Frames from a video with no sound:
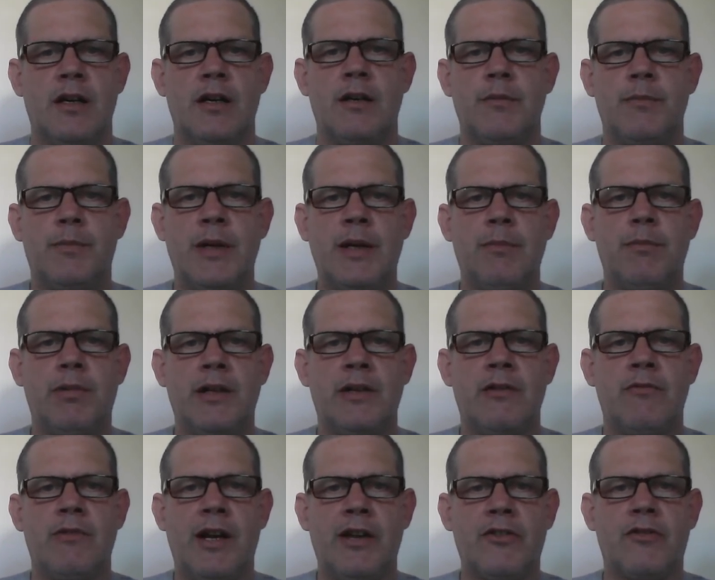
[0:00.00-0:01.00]
People
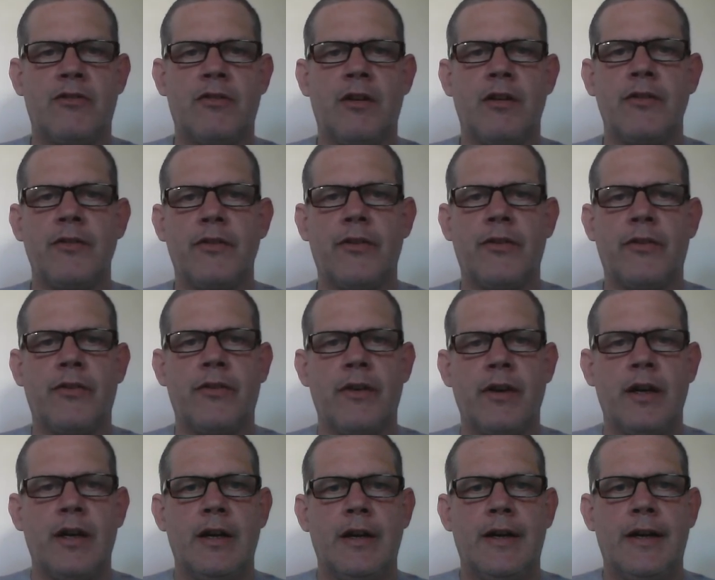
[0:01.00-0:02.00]
in restaurants,
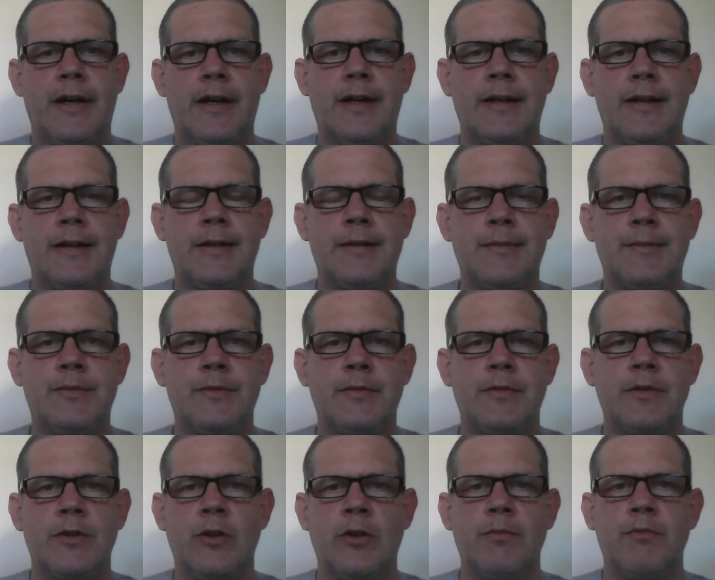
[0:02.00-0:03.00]

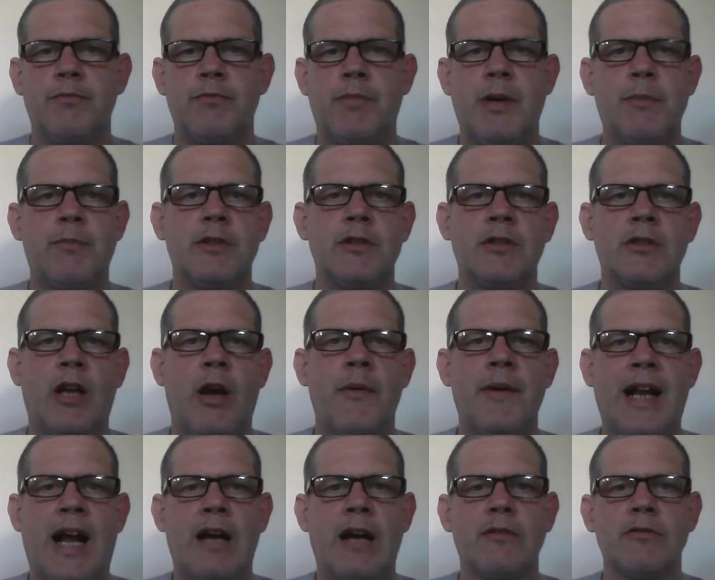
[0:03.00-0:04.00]
or people who are
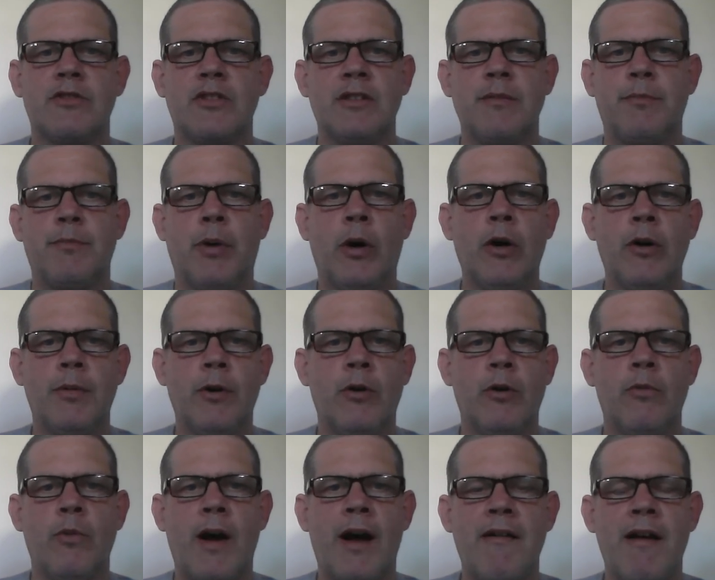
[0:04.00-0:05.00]
going out to the pub
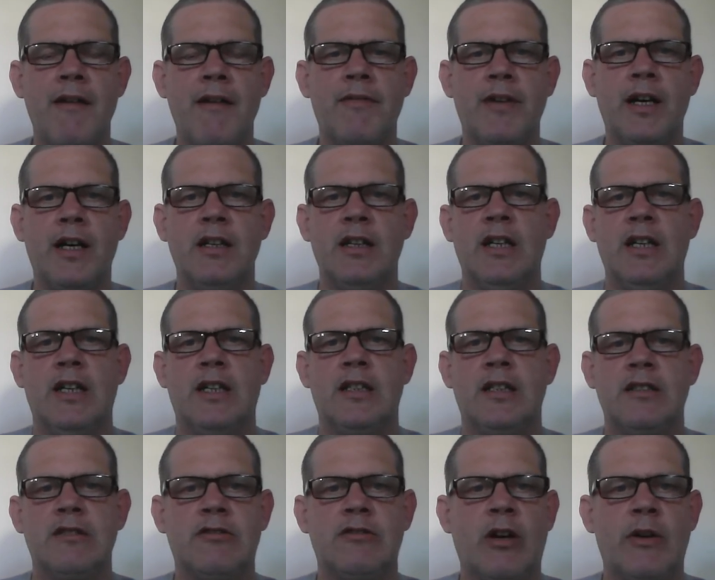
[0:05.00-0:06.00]
or wherever,
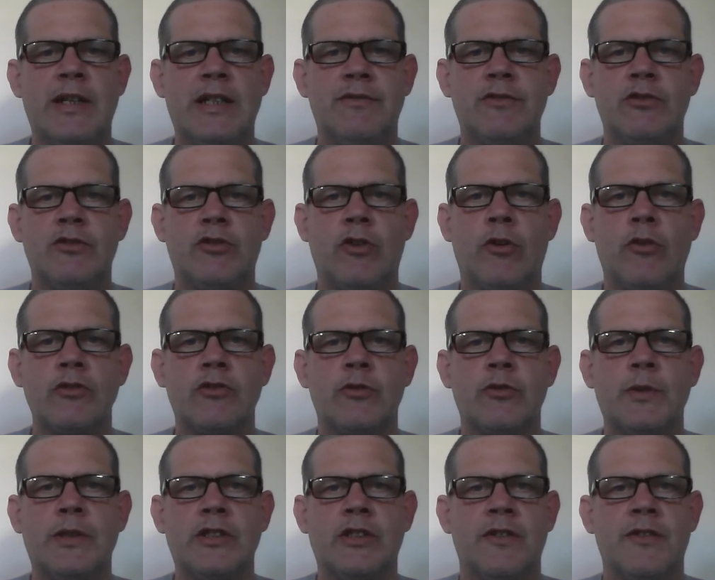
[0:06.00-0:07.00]
don't even talk
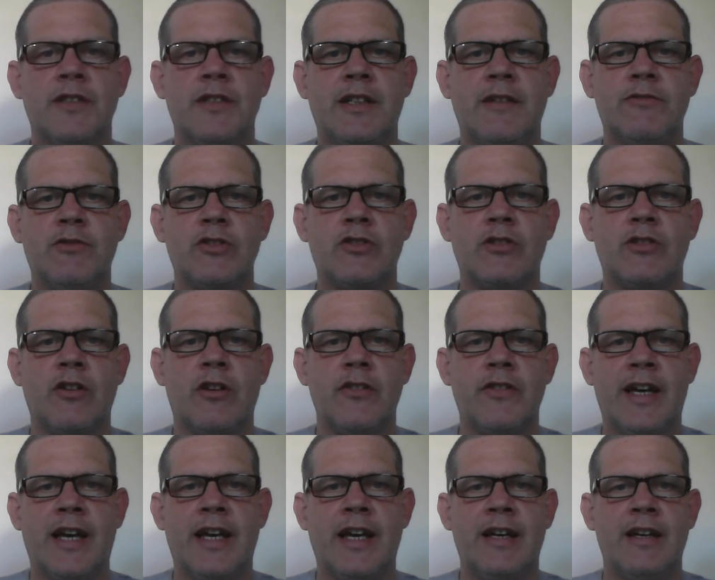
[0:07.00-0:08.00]
to each other. They've just got
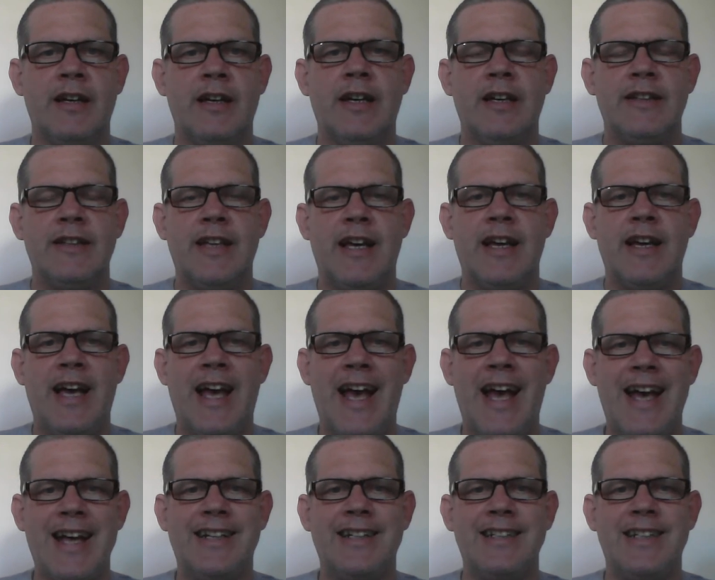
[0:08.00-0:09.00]
their
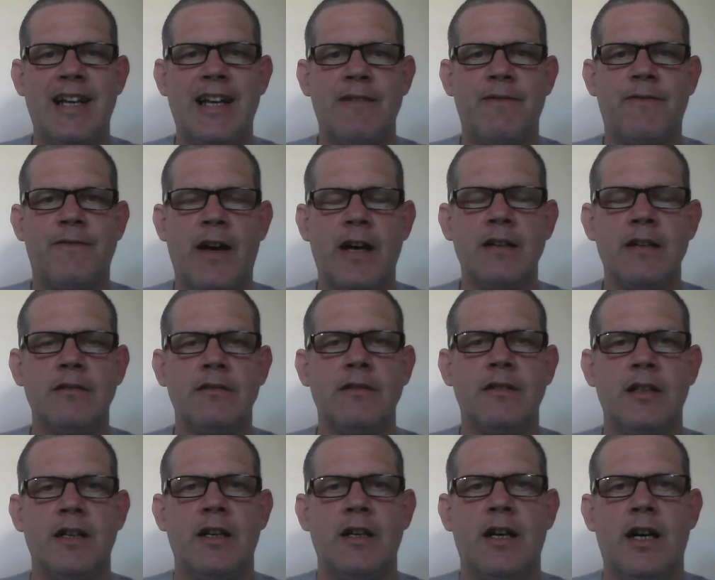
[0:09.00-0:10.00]
head in their phone.
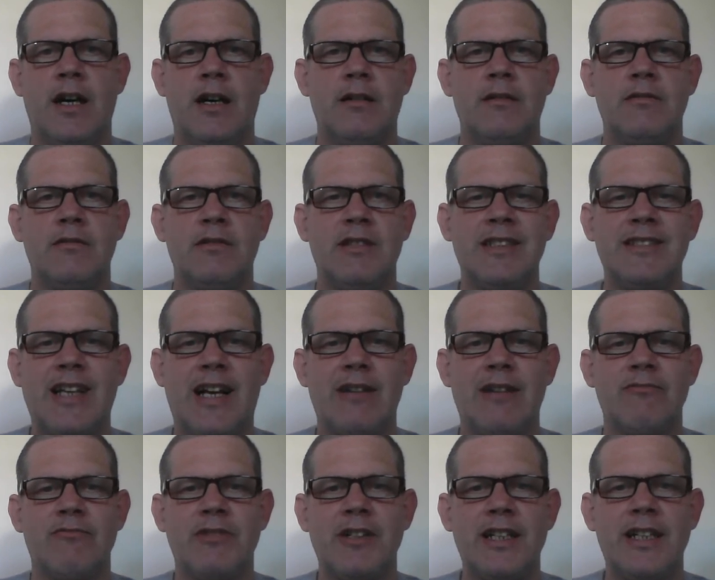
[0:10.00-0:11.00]
Is
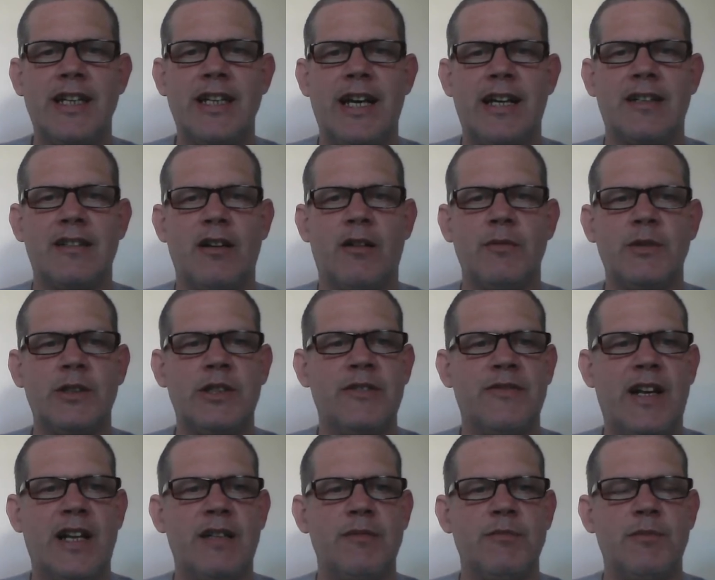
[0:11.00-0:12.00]
that really economic
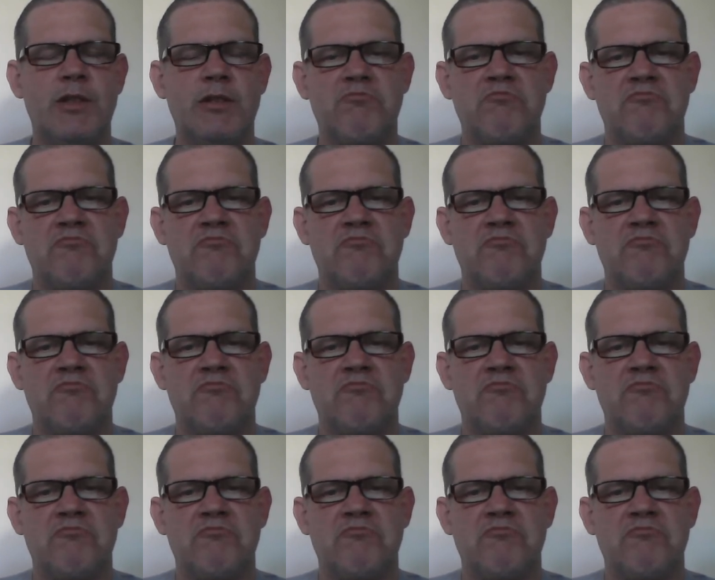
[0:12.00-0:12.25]
development?